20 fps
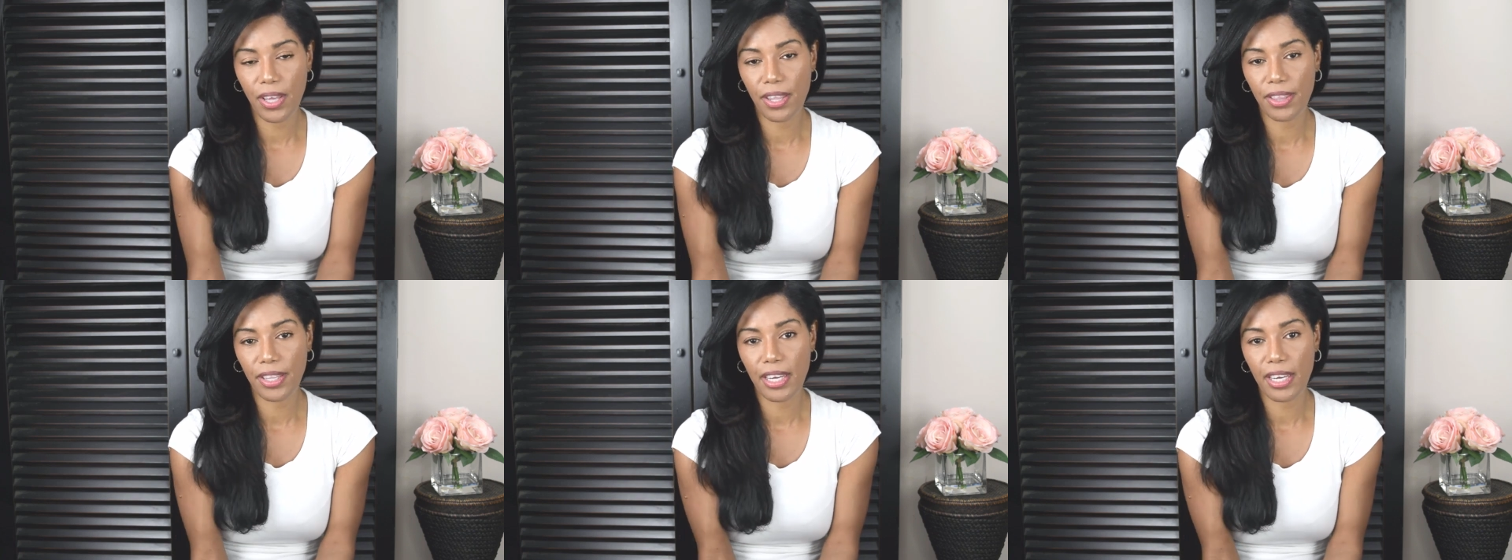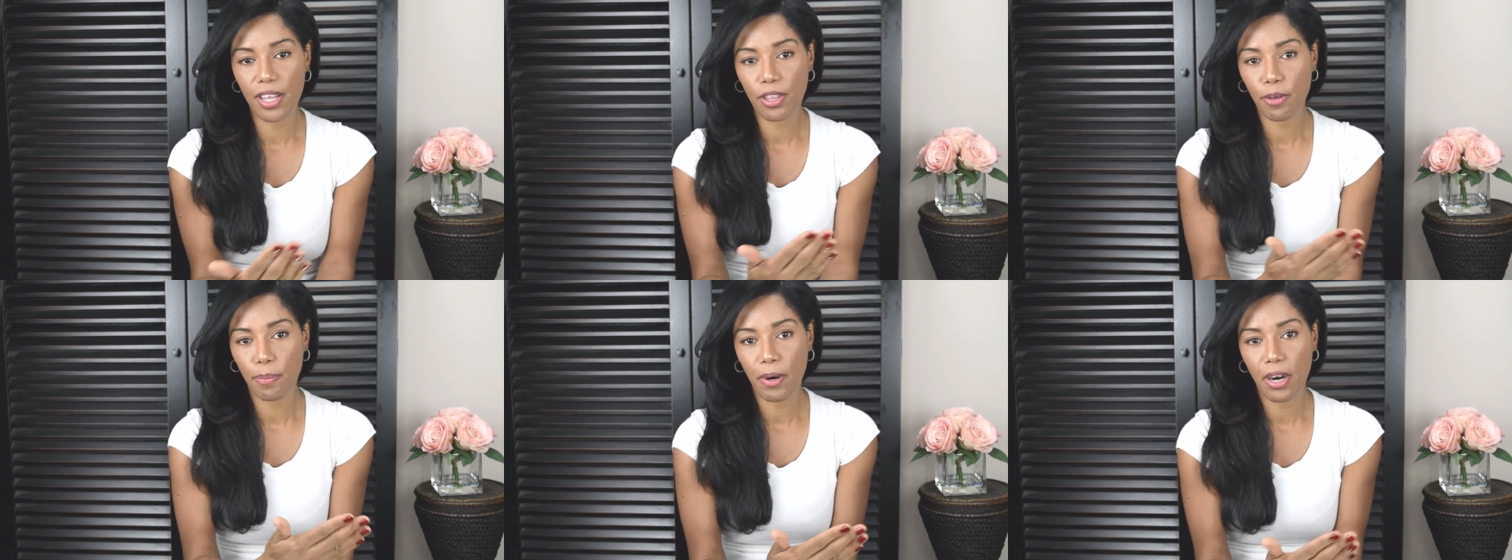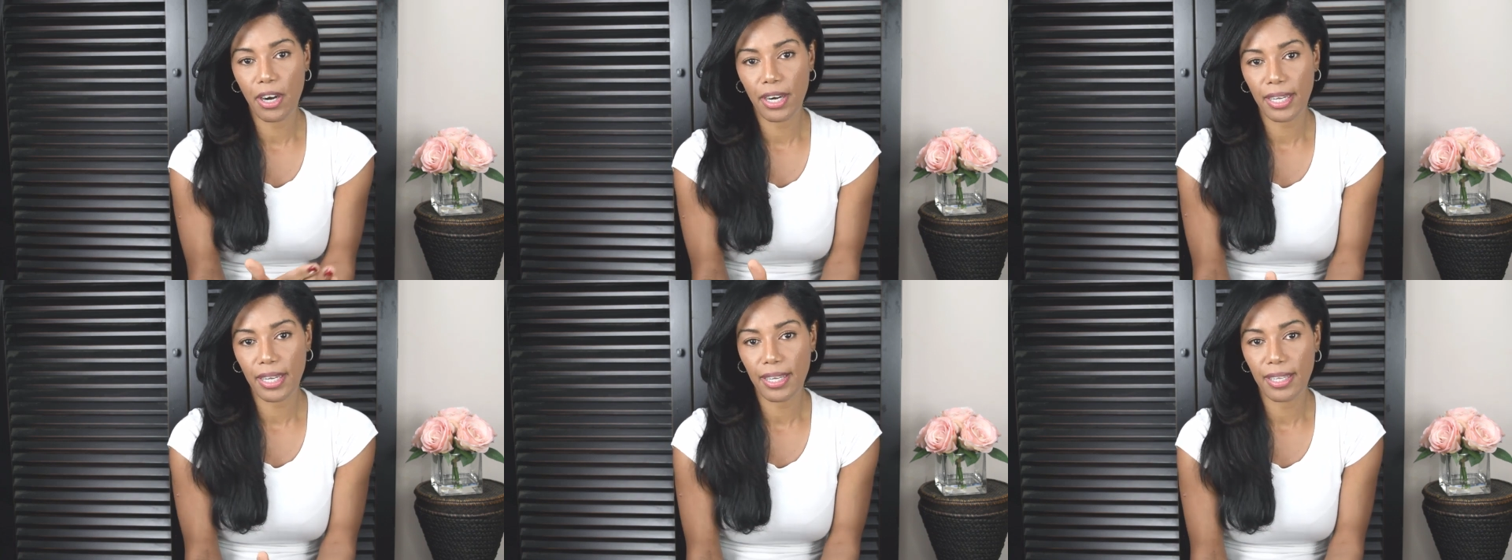And the other
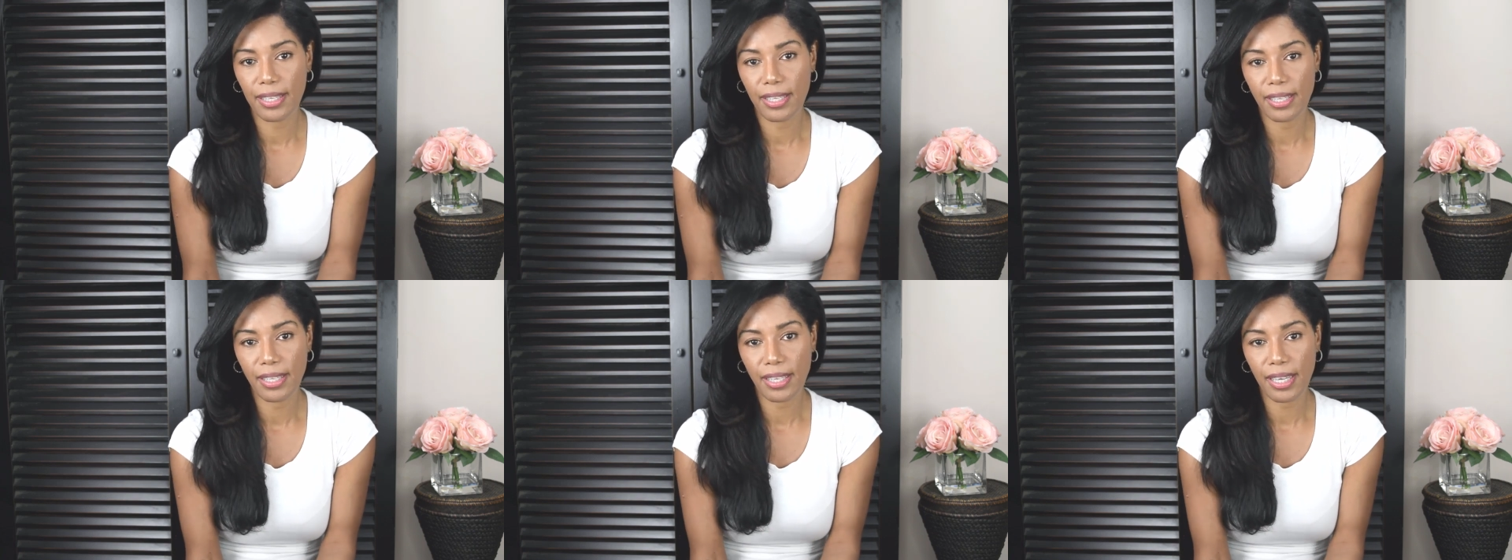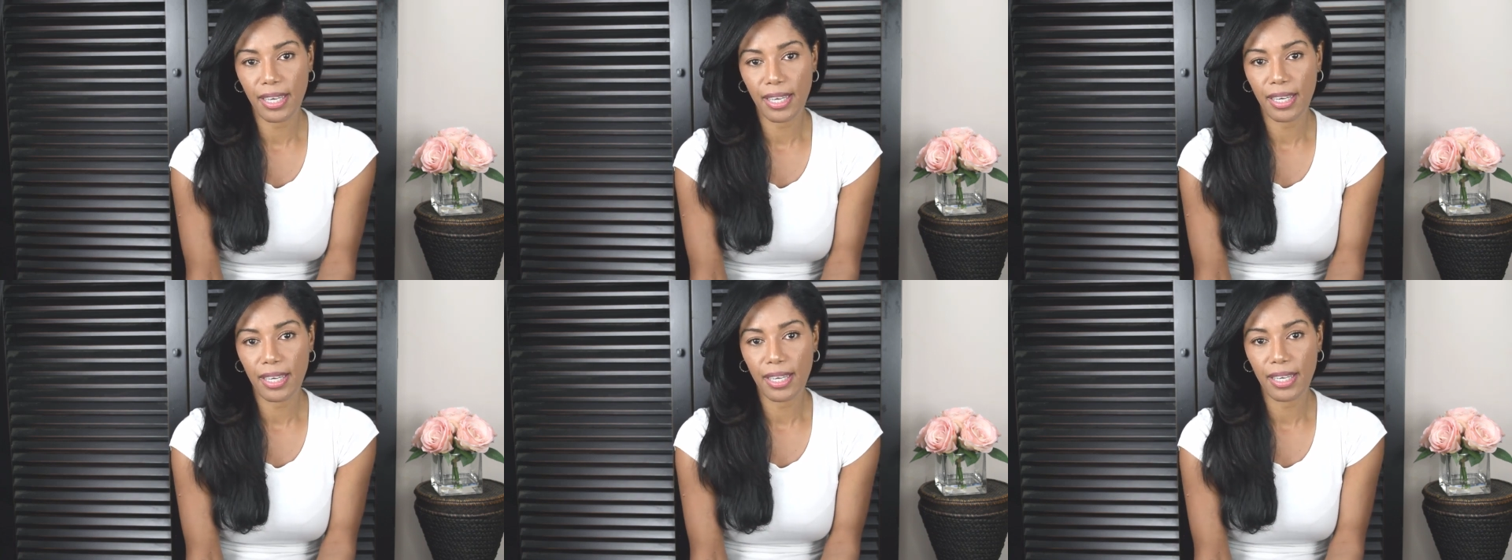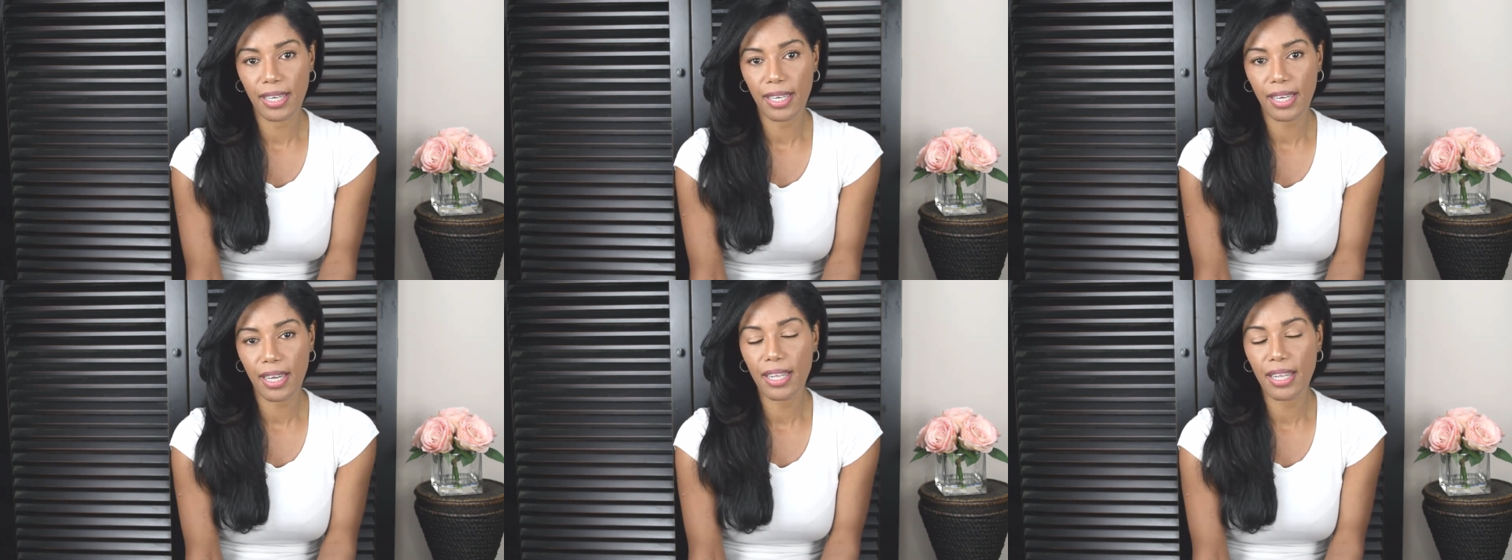part is
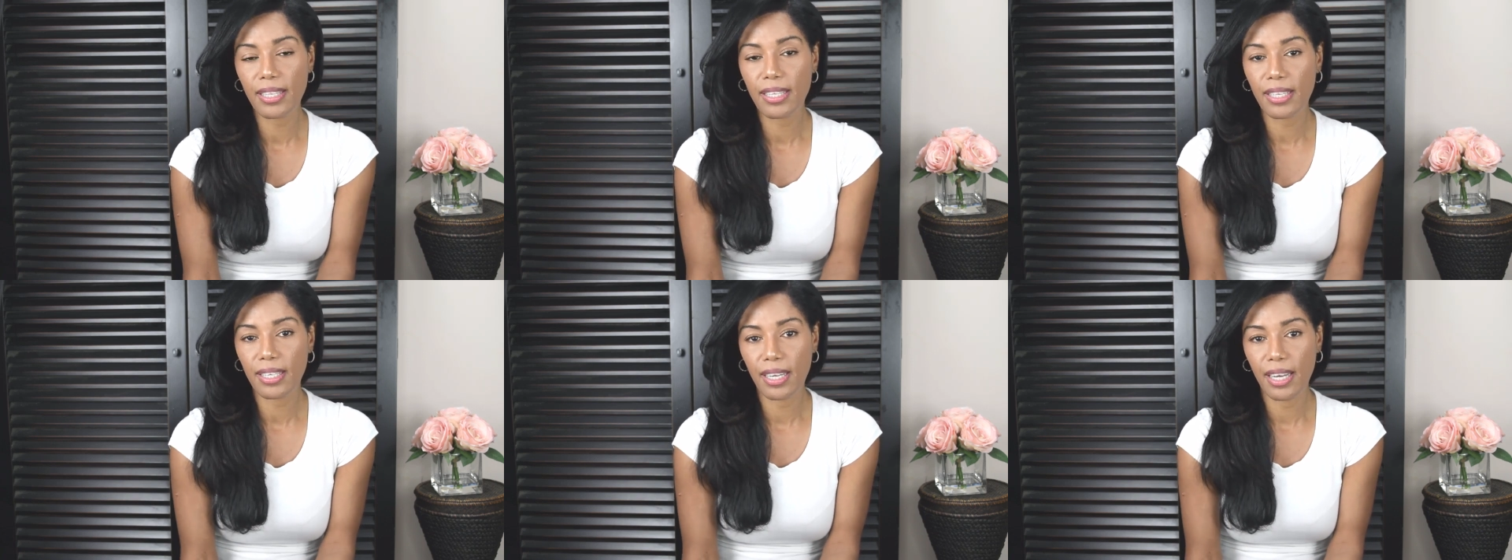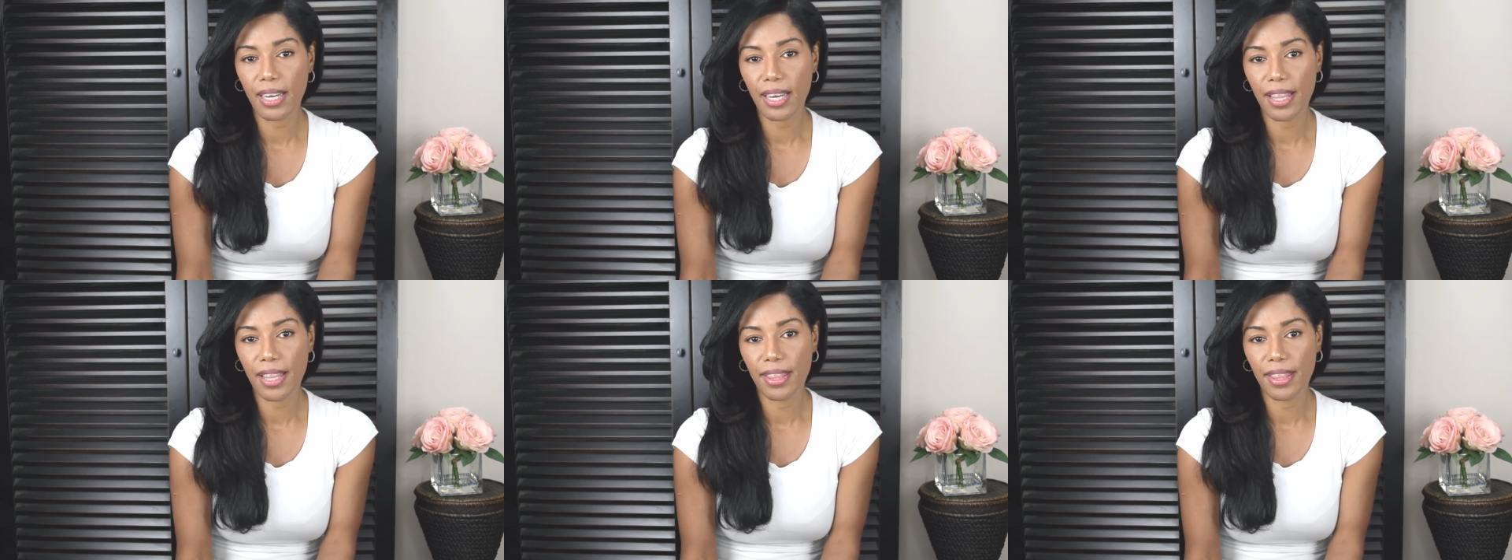the insula,